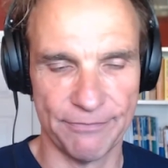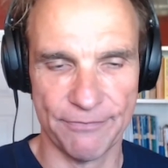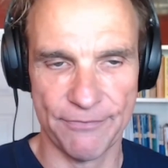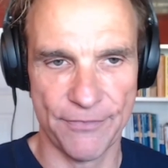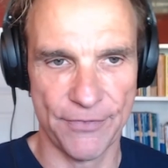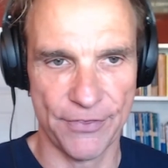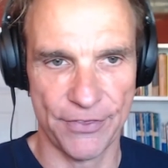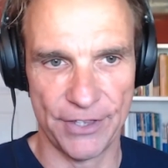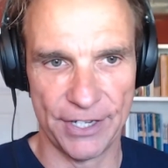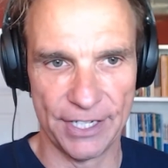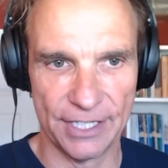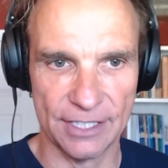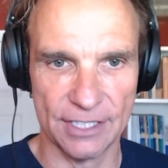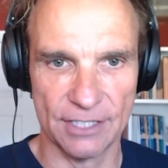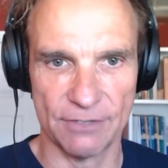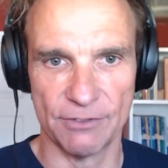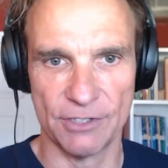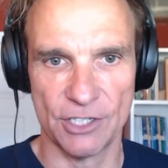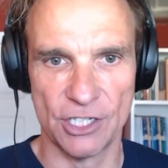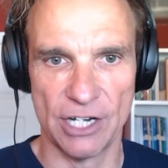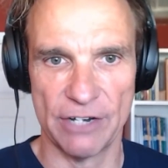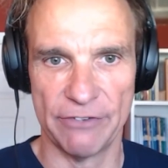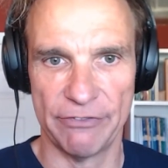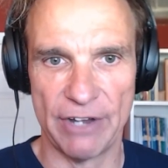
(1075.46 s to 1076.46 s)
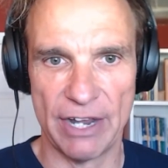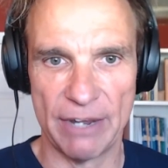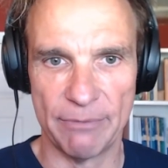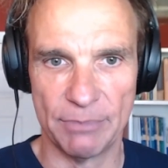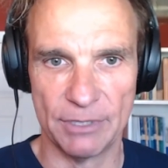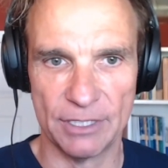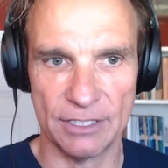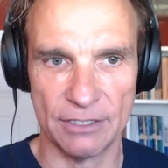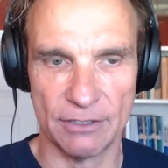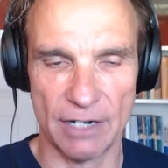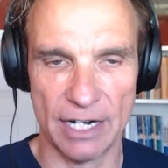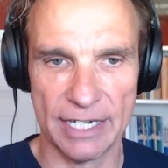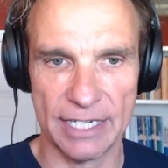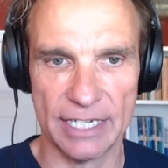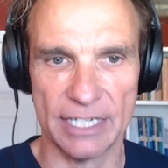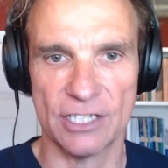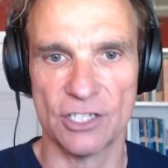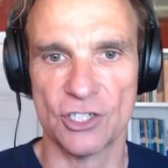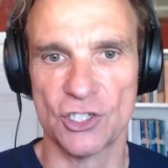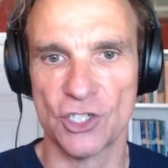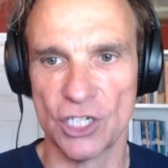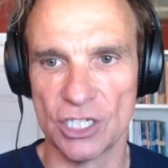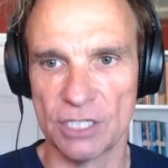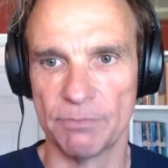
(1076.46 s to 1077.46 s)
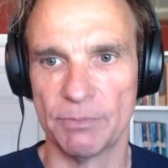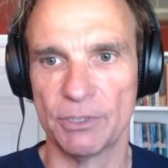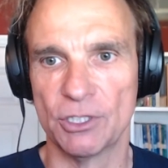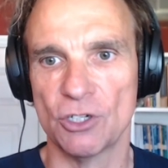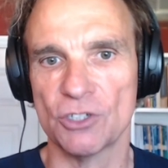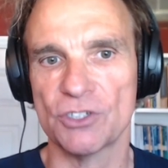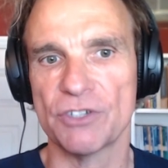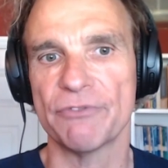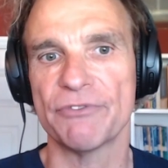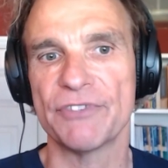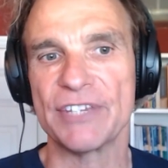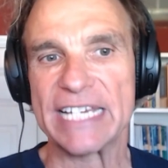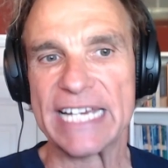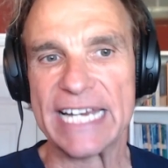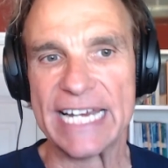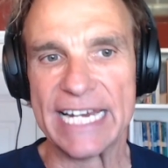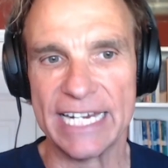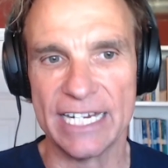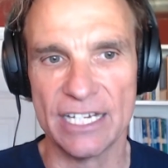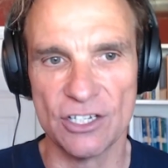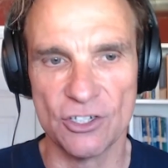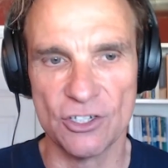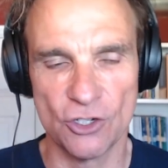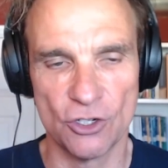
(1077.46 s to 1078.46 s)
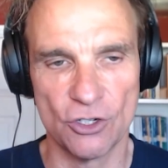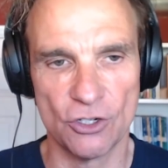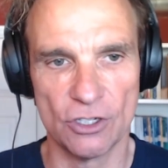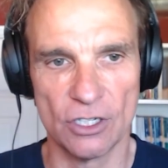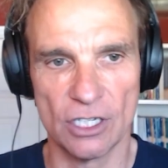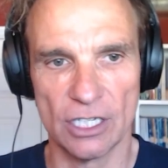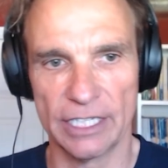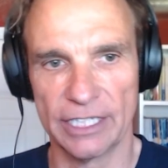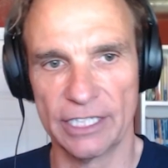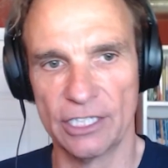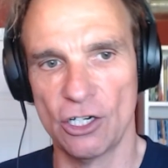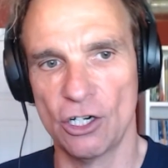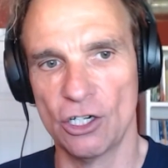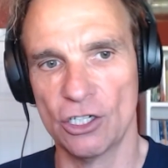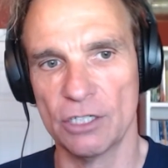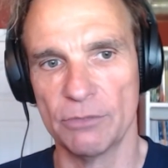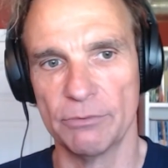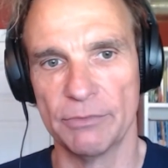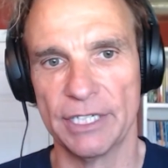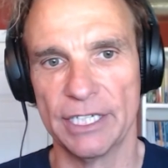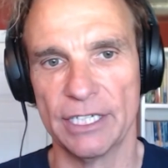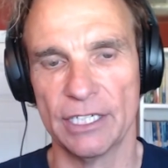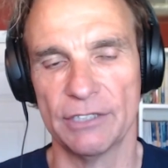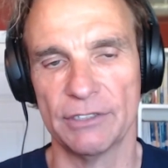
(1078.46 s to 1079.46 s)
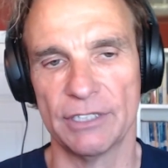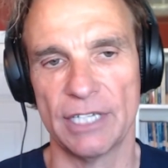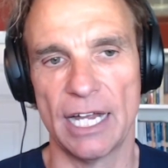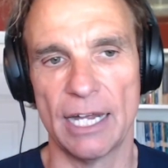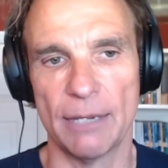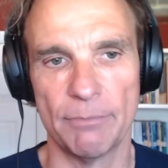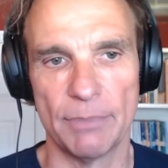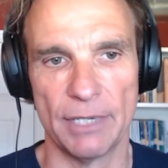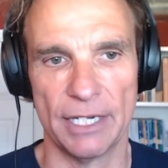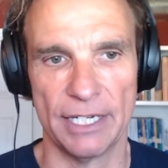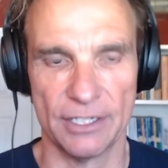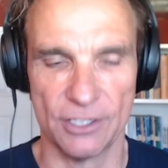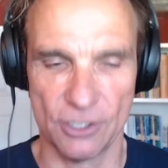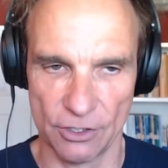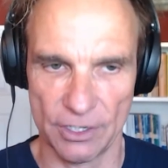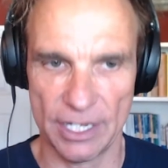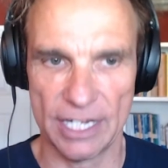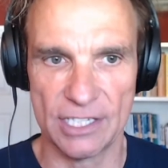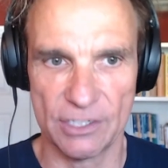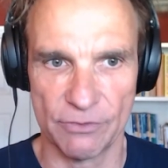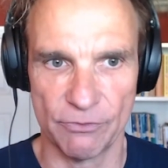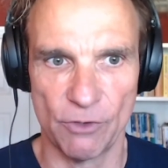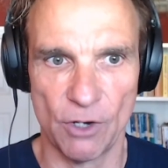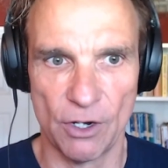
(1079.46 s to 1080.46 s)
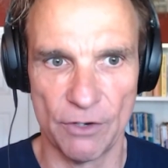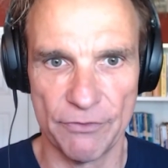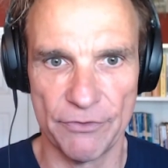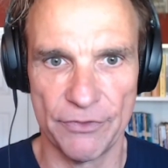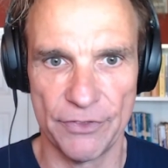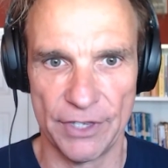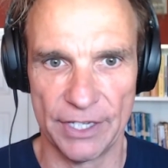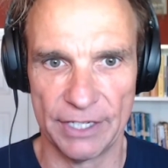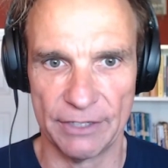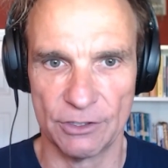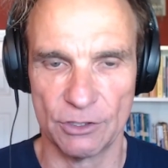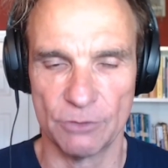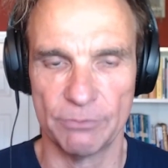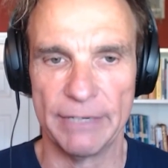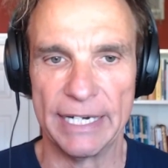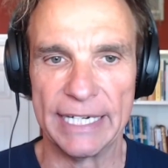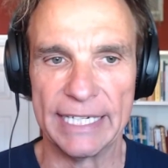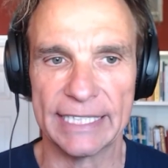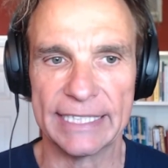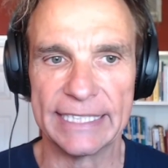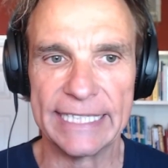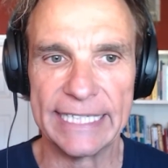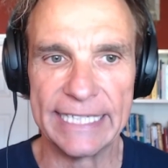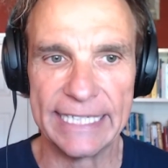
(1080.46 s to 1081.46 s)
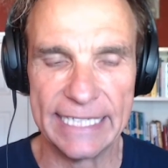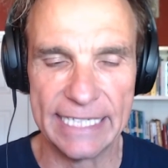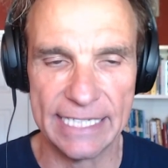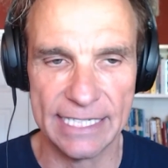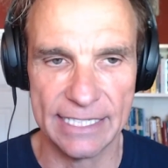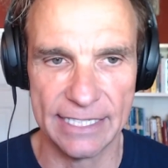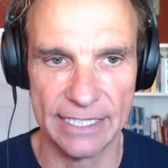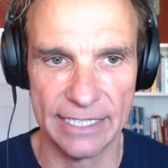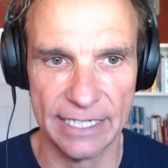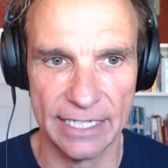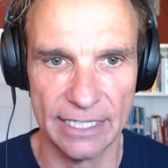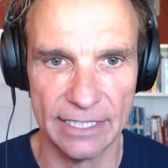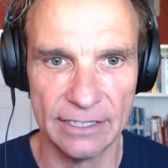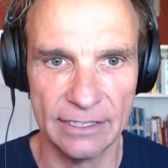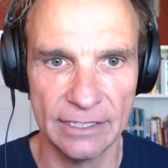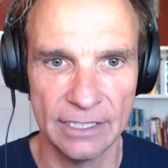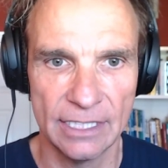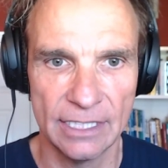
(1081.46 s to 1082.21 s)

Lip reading: things which have happened, right? It's just because of the internal economy in Upland. So that's one thing to make it easier